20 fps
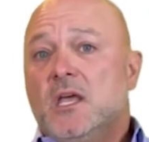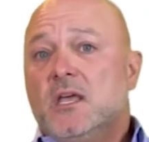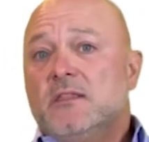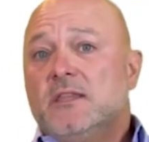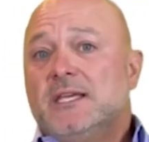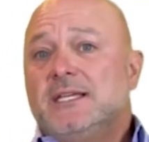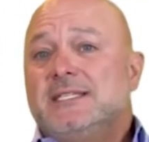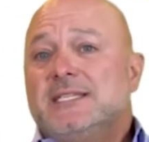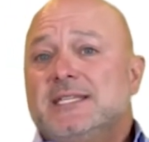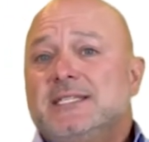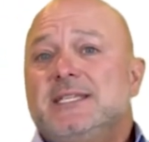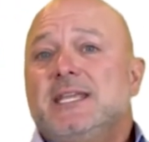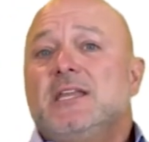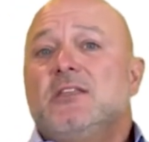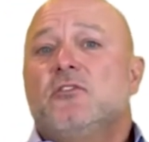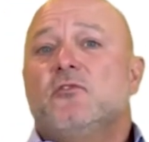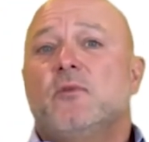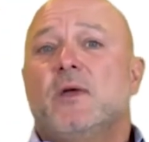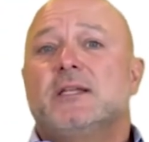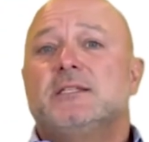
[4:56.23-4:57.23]
The
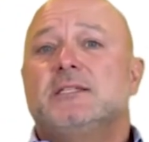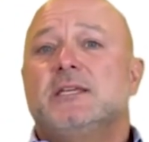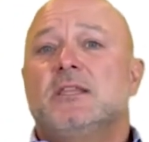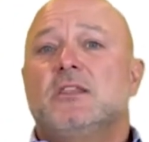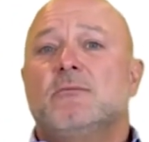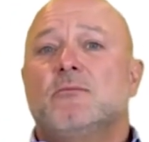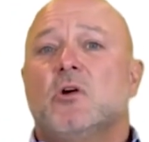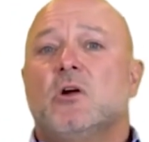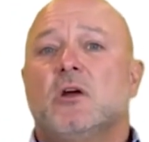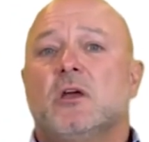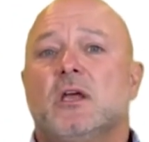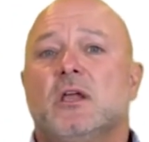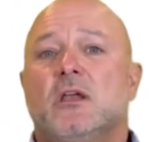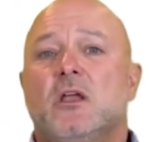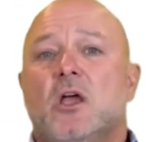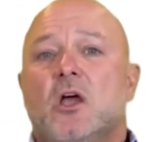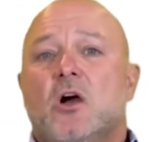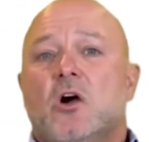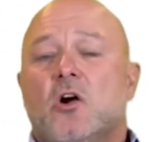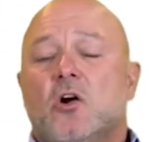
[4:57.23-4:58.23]
existing threats in the market
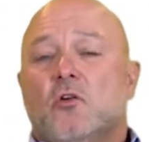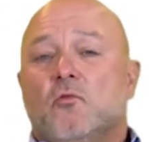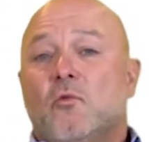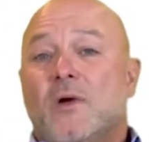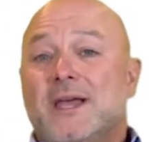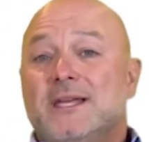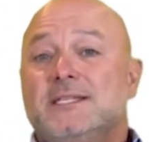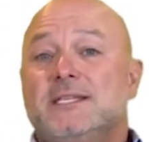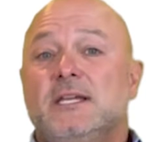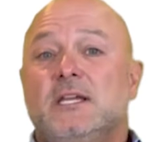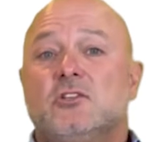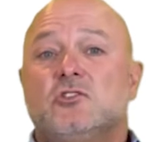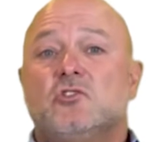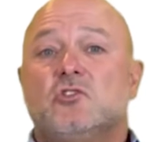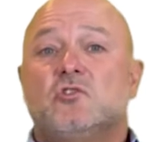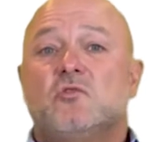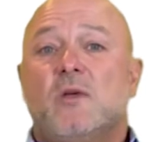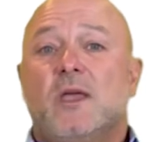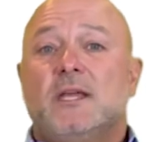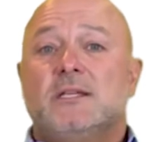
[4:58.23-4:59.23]
are rising
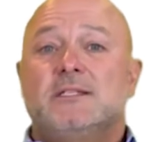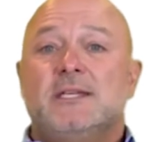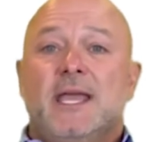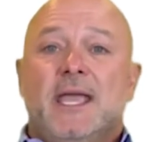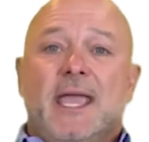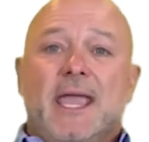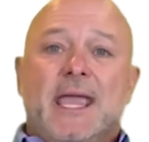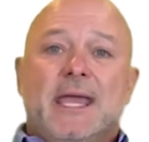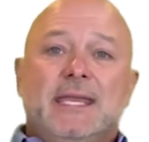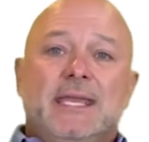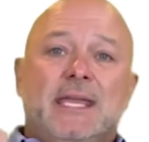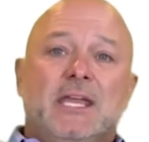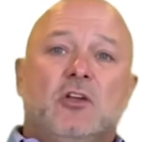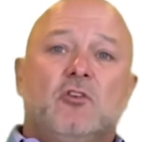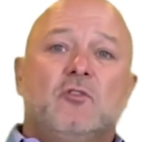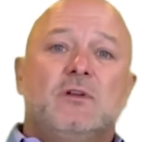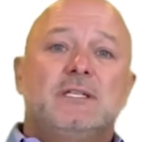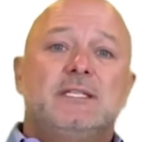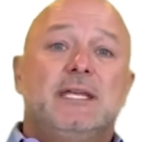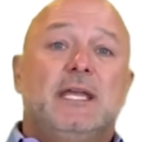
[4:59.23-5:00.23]
interest rates and
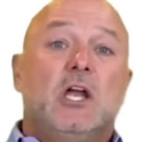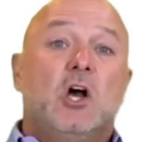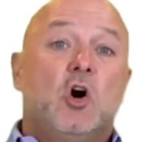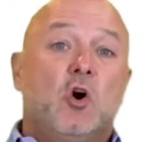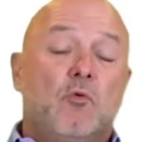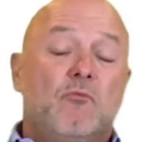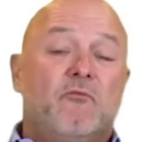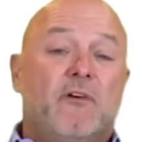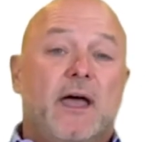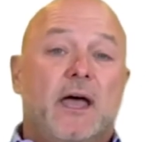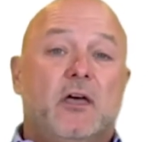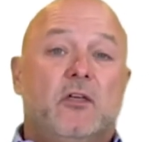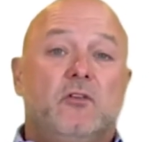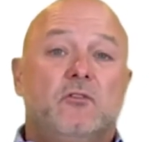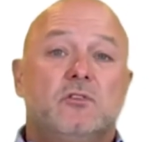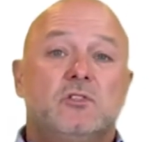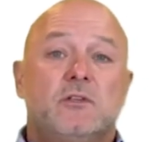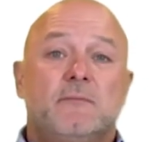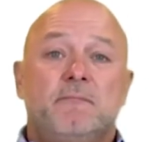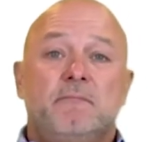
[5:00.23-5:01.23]
increasing home
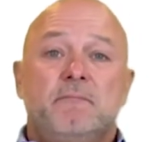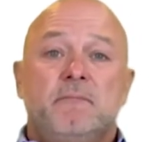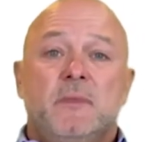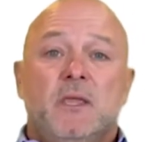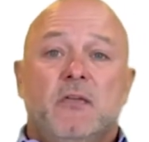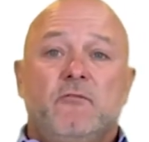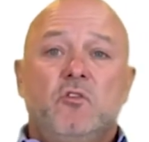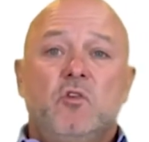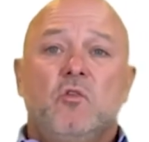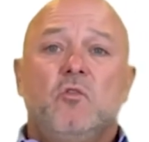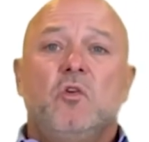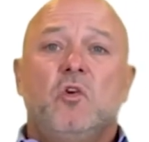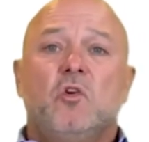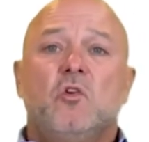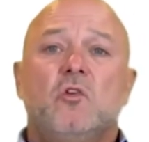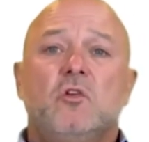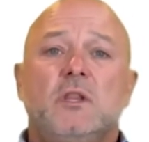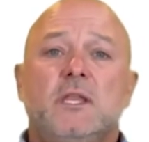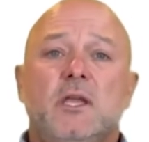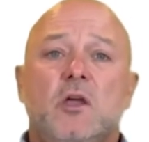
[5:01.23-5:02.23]
values. If you
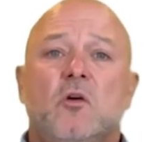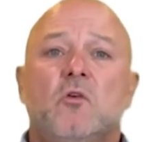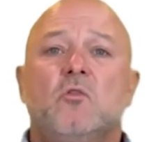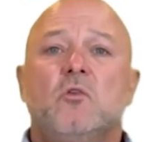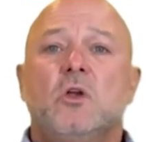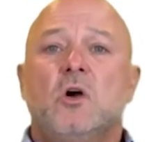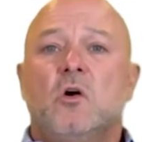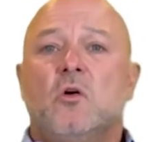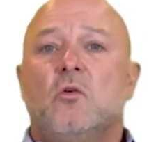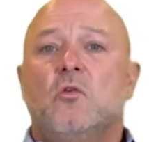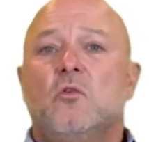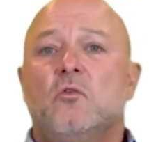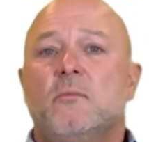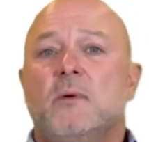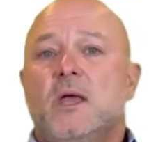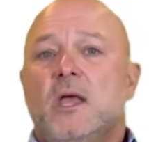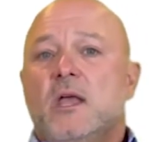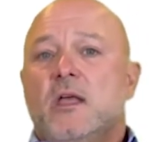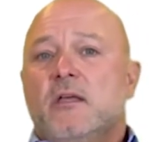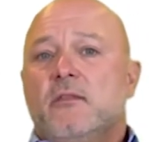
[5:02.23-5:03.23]
currently own a home,
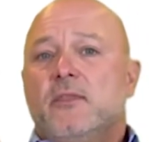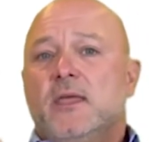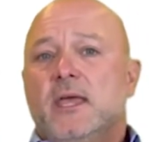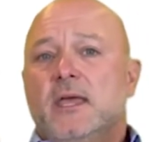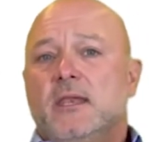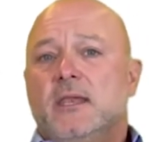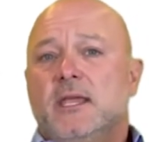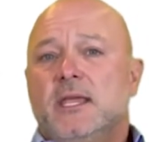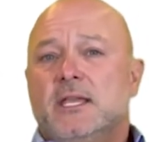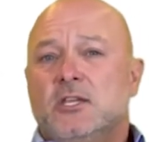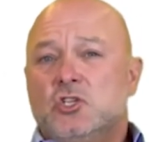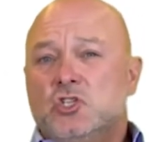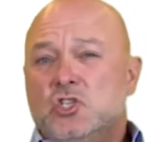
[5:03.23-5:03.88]
then in